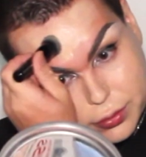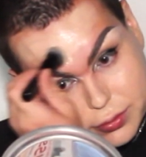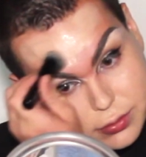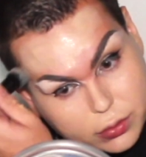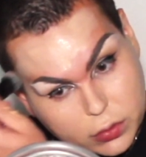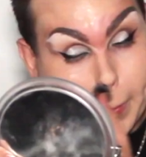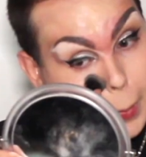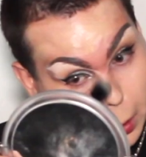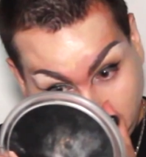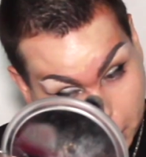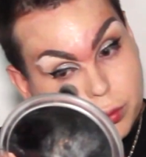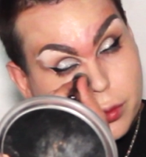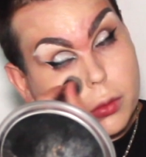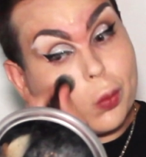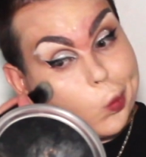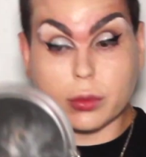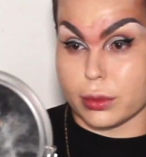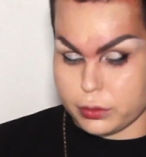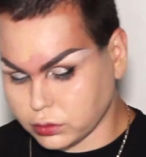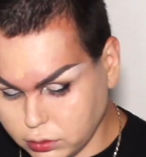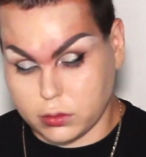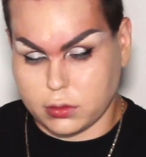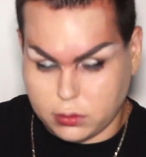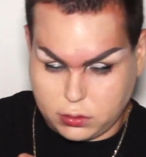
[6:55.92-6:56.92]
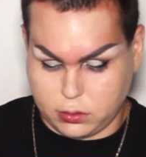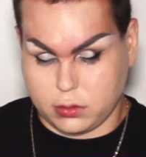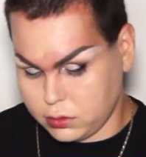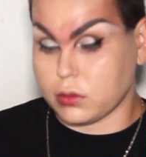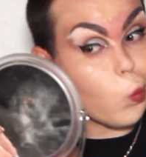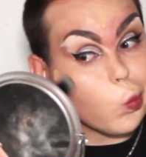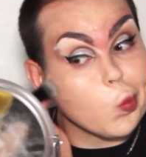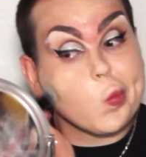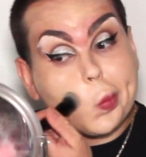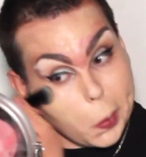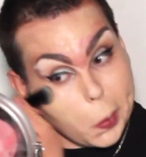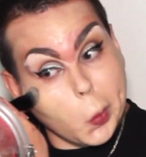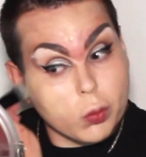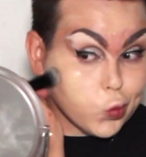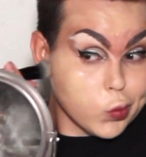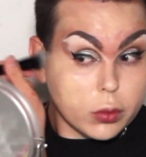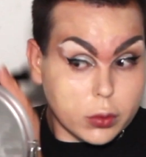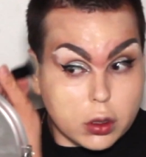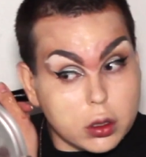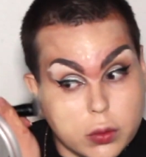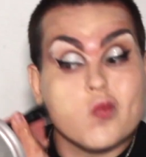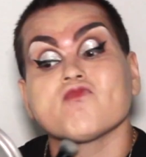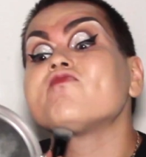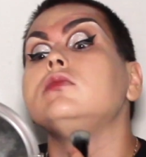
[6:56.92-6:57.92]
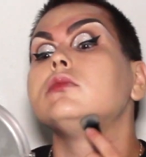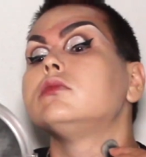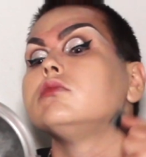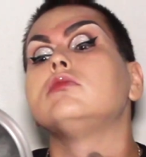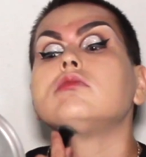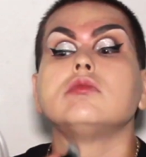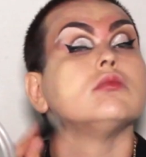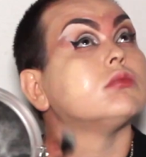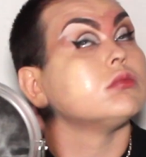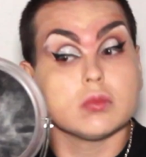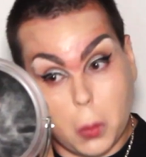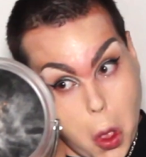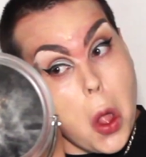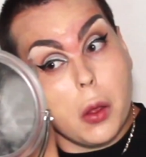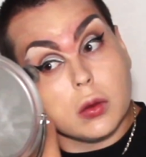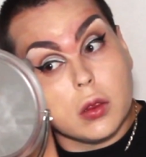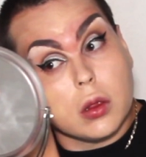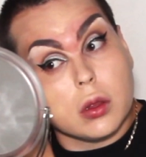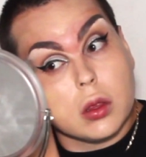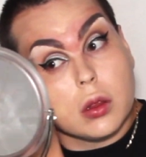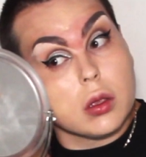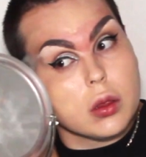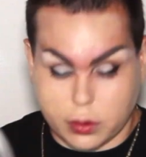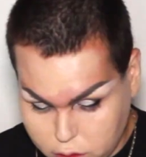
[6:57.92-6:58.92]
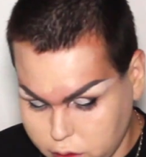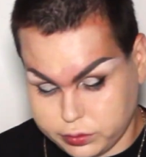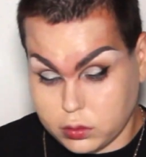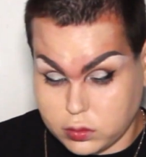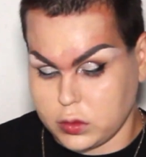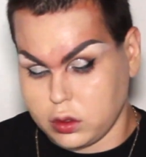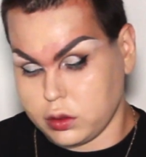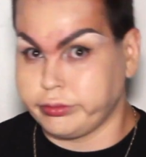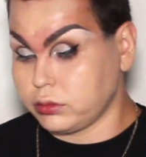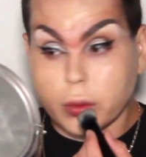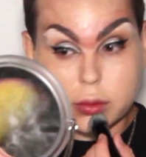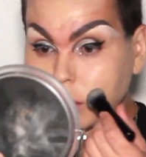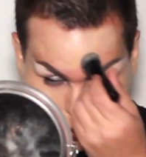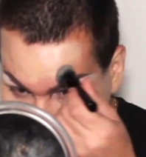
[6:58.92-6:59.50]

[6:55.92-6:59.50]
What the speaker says: this on quite a bit for the maximum coverage that I